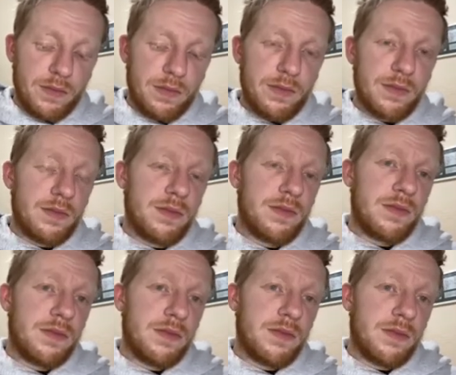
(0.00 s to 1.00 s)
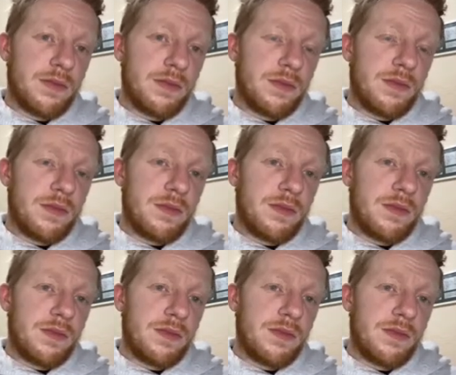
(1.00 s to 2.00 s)

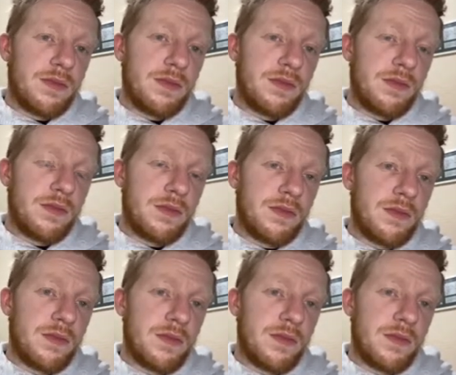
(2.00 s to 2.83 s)
No words are spoken by the person on screen.